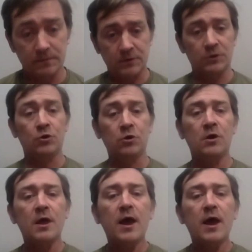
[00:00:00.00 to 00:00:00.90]
You
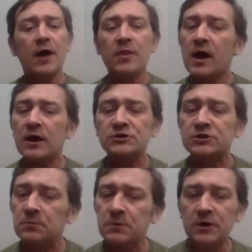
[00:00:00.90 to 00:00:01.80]
know, and that is
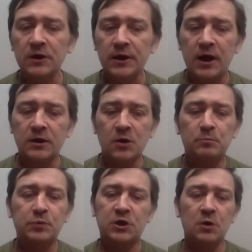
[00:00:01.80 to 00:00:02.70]
to me like a com-
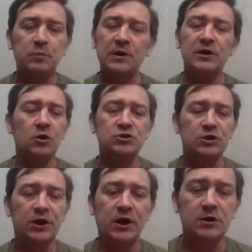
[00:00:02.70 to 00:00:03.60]
complete loss of
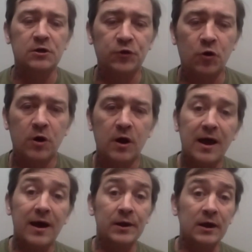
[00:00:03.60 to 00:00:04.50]
critical thought,
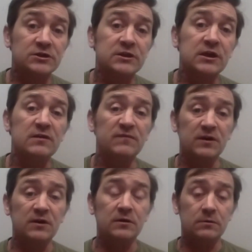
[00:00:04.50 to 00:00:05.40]
and that's a
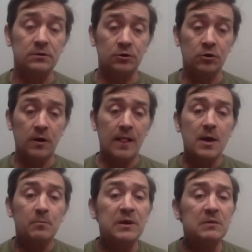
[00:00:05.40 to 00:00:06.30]
TV. You know,
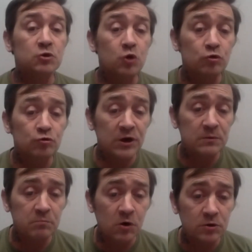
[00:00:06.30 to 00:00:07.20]
people don't
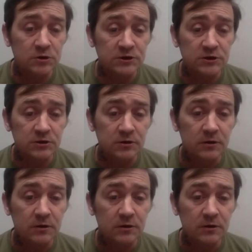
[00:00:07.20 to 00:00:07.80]
read books.